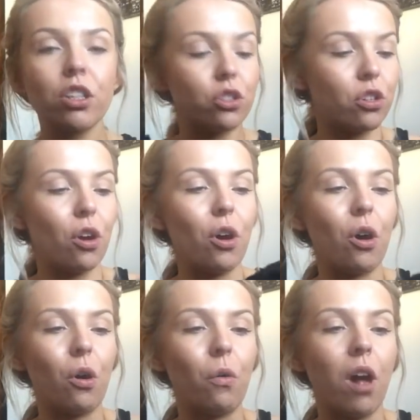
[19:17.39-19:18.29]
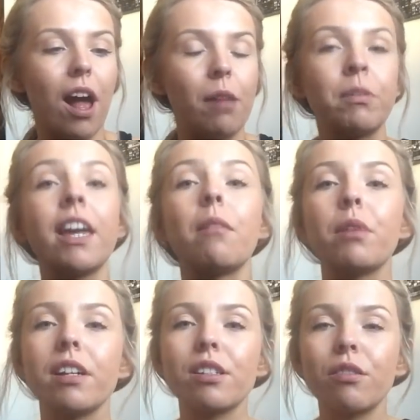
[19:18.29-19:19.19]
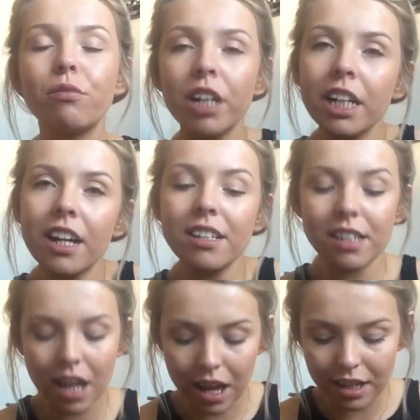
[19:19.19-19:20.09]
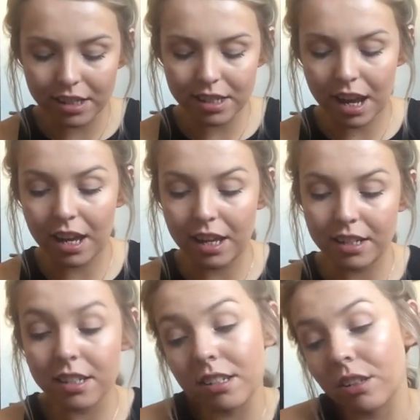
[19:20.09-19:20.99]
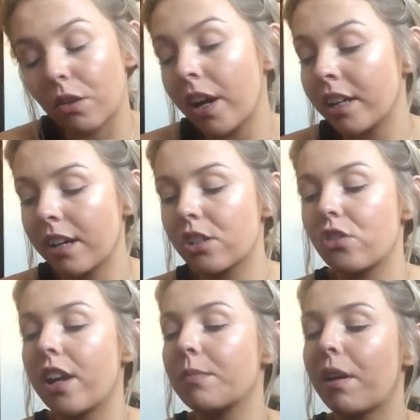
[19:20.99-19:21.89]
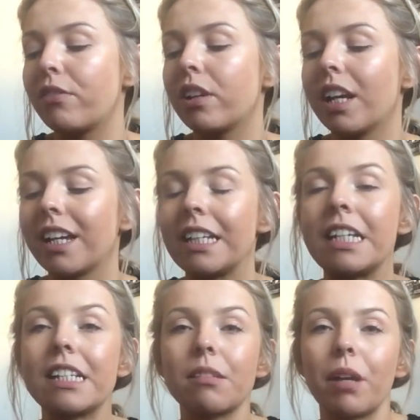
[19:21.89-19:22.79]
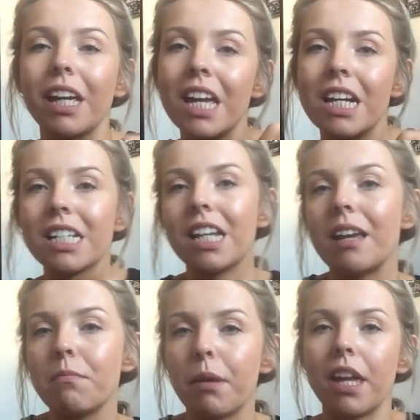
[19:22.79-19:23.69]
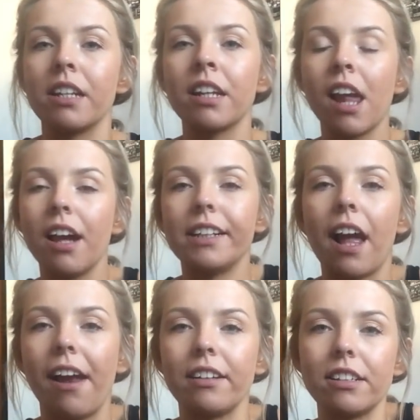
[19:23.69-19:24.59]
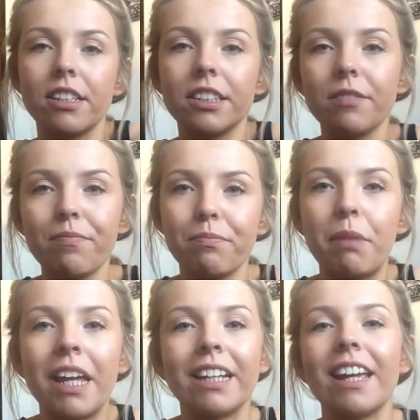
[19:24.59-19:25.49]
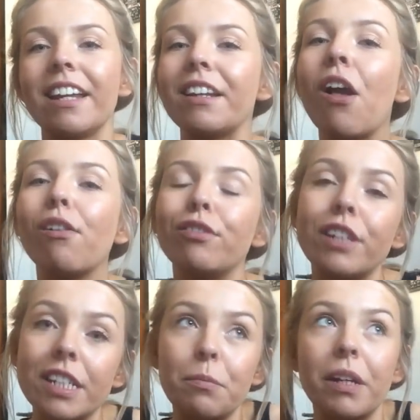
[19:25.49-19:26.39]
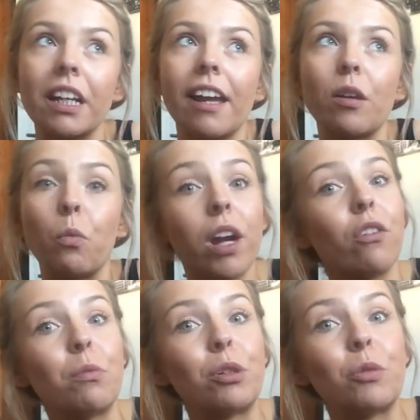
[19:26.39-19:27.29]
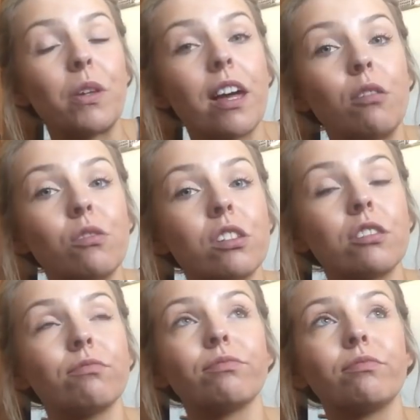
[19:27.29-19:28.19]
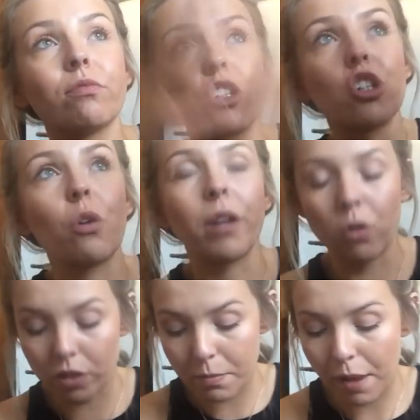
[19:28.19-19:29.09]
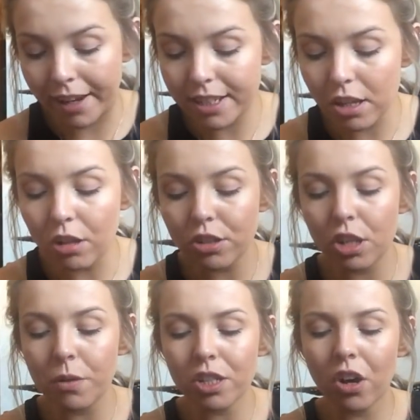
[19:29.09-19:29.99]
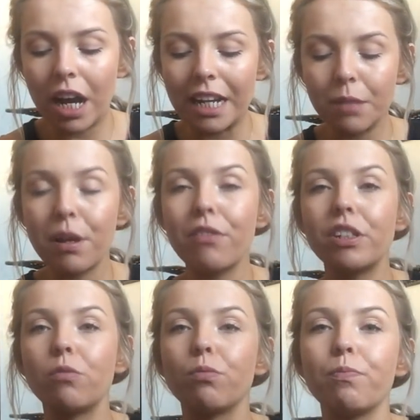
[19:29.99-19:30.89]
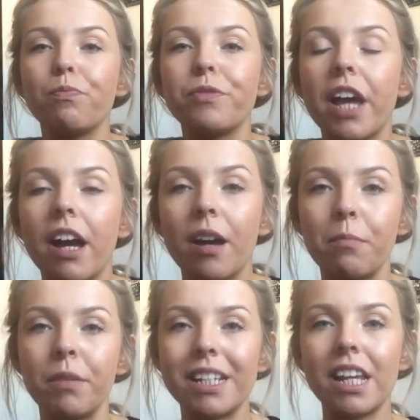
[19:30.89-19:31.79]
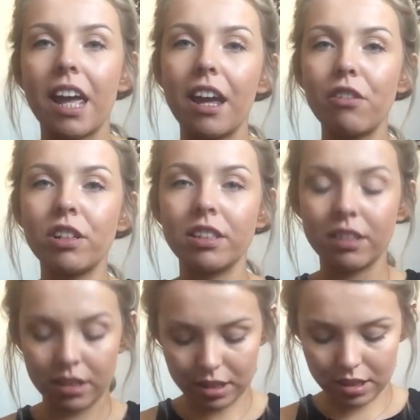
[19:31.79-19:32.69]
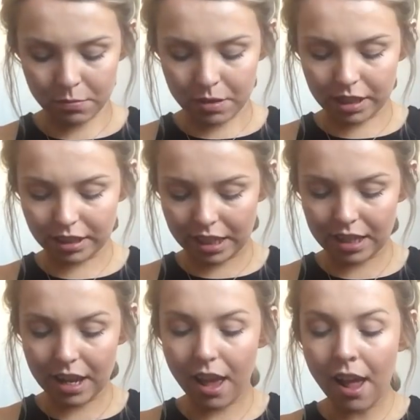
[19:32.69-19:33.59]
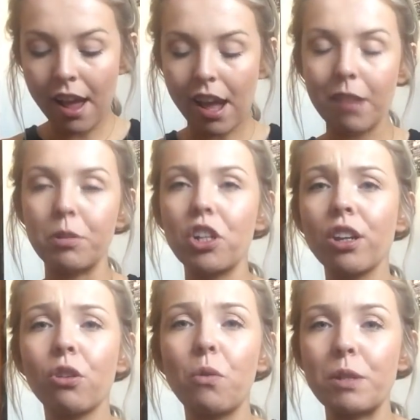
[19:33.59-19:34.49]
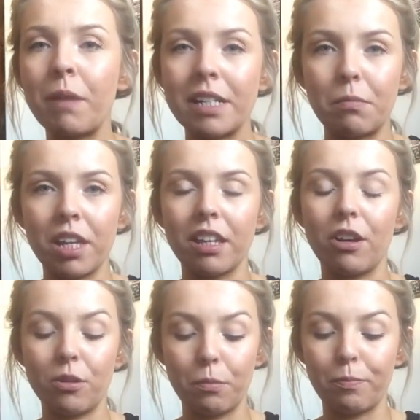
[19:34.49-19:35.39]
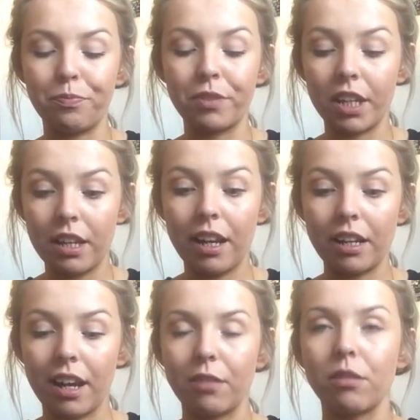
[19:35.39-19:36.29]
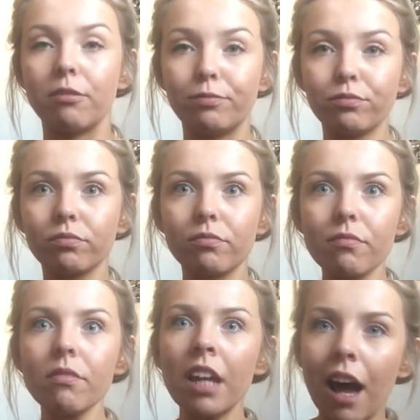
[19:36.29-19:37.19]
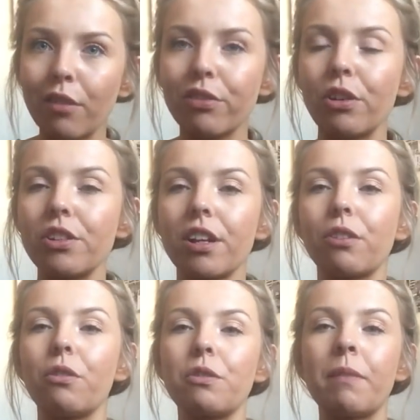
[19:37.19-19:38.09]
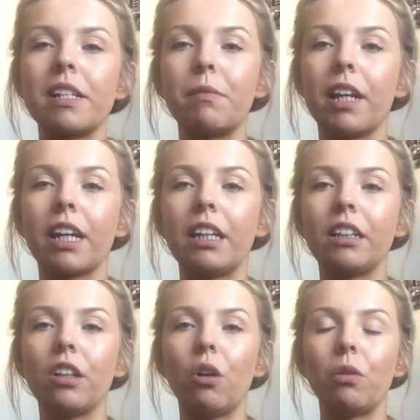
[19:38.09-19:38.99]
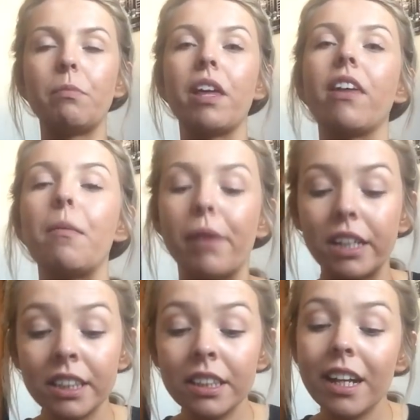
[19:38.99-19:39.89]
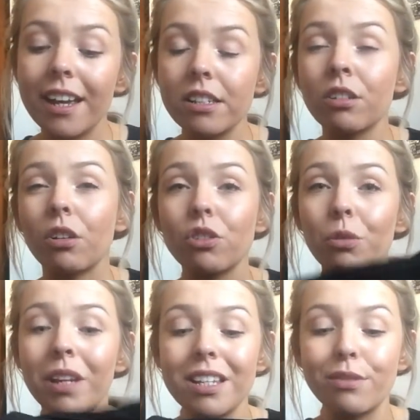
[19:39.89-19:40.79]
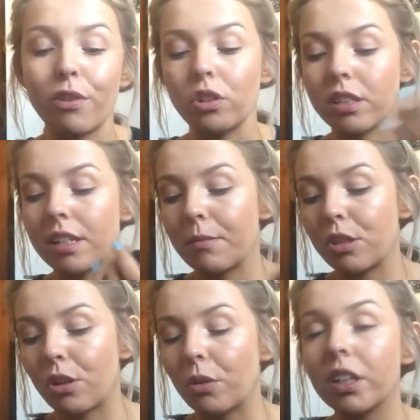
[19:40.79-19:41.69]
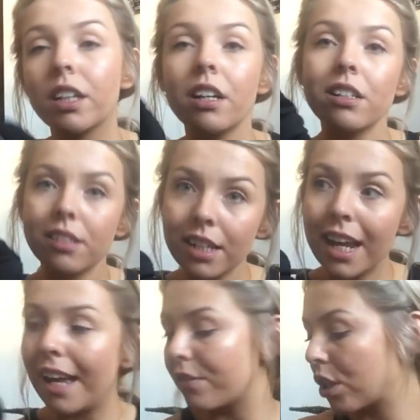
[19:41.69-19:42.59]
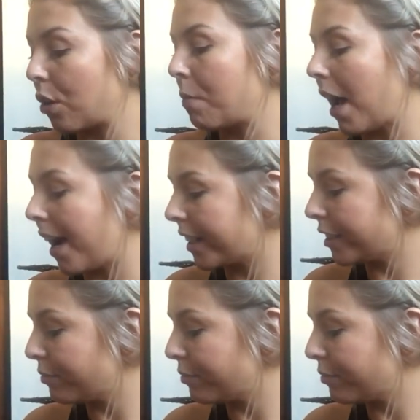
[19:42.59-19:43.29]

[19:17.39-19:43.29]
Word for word: so um, yeah but it's a really nice cut and it's quite a nice dress but I feel like it needs some like taping and pinning for it to be like wearable without showing all your bits also it's got a little bit of a um, tear in the middle here um, which I thought was meant to be there at the like a at first. I thought it was meant to be like a little holy bit there, but it's not, so it is faulty. So it's going to have to go back.